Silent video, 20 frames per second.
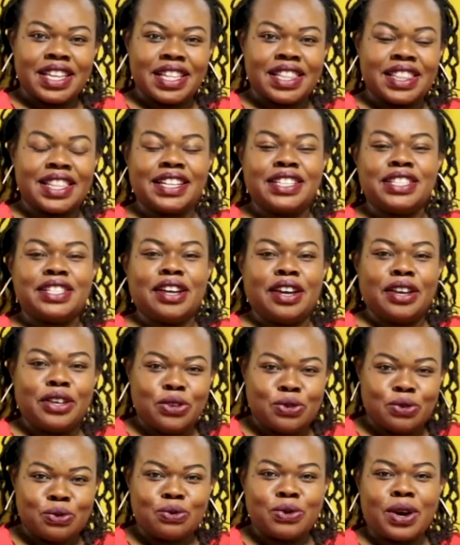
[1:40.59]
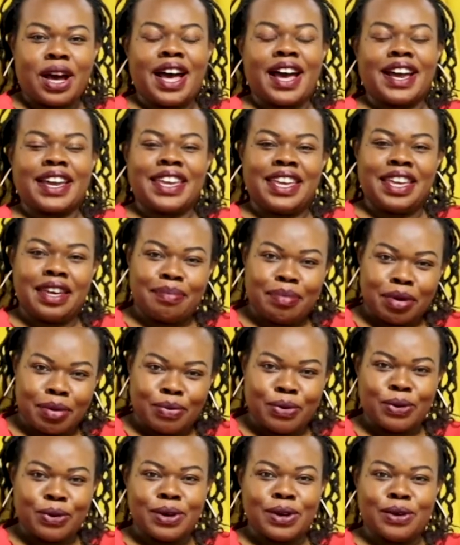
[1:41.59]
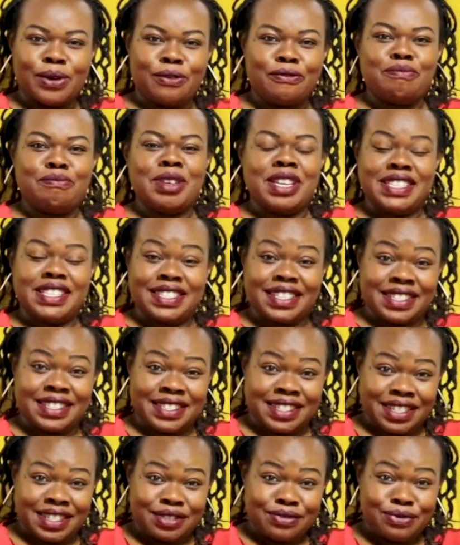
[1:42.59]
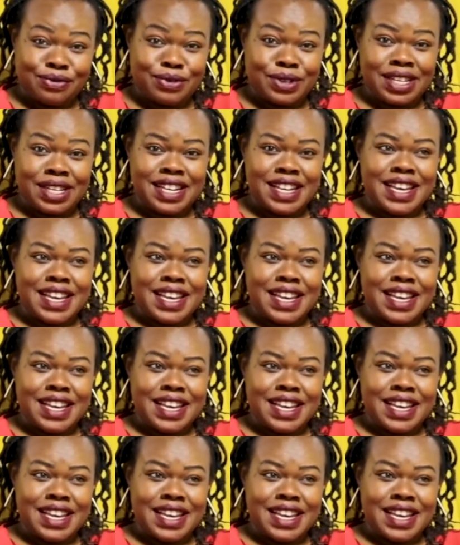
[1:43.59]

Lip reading: that you are capable of being successful